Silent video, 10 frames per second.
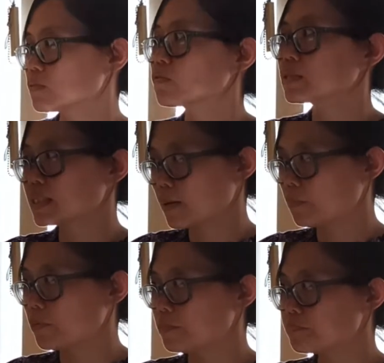For
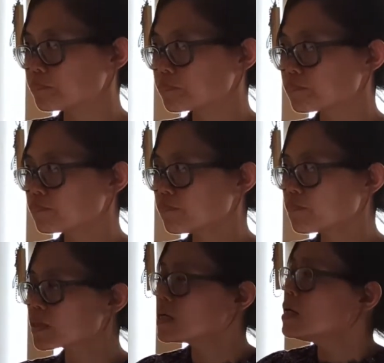example,
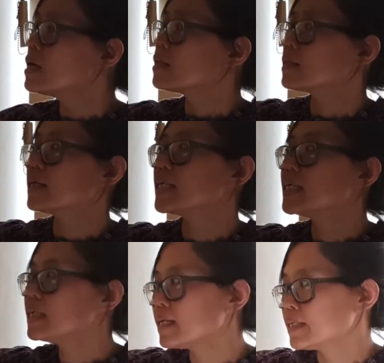the
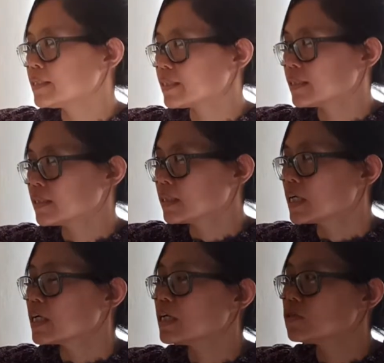id ending
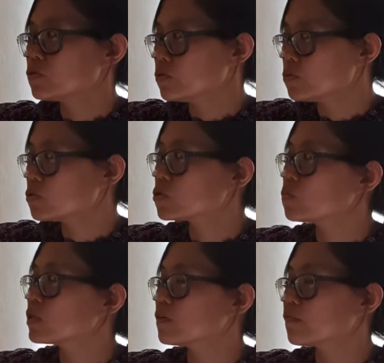is used
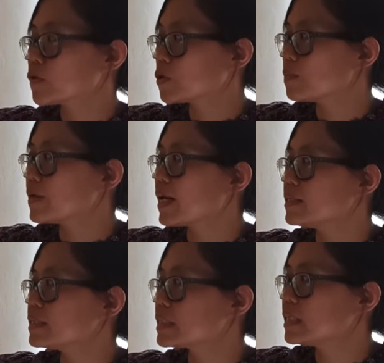when the verb
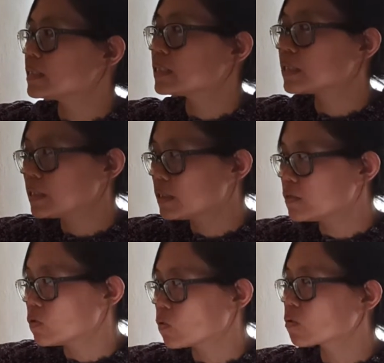ends in t
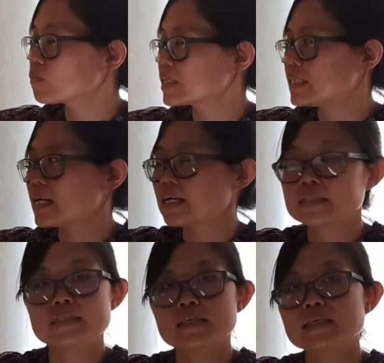or when it
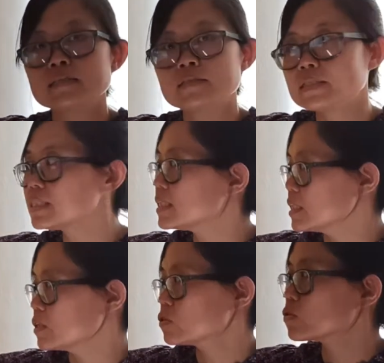ends in
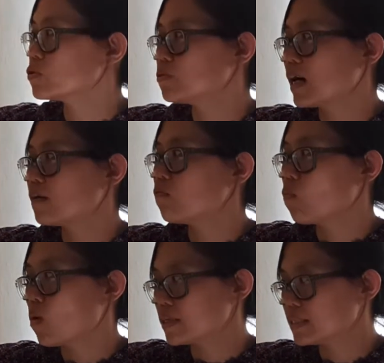d. So you have
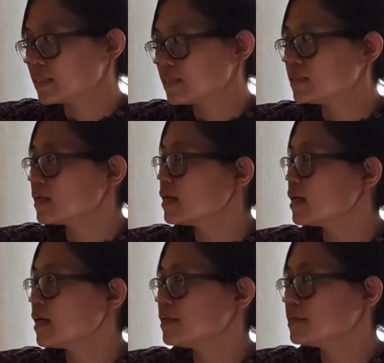wanted
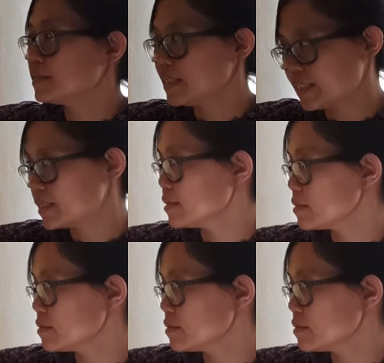and needed.